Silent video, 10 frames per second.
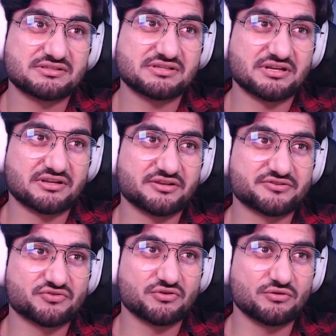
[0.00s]
got
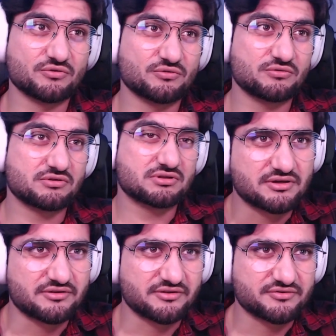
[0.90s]
control
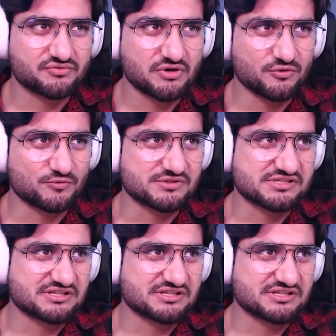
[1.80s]
of the drones.